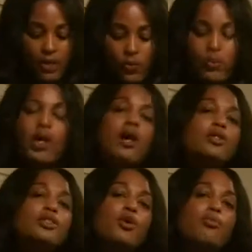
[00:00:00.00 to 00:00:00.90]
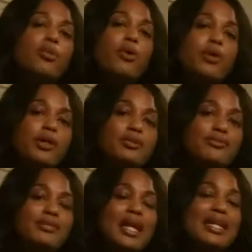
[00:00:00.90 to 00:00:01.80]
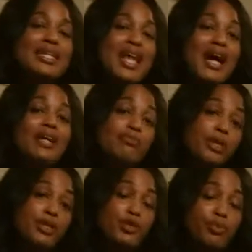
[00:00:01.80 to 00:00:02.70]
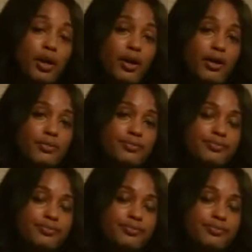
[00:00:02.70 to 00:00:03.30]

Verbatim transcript: We were also born nine minutes apart.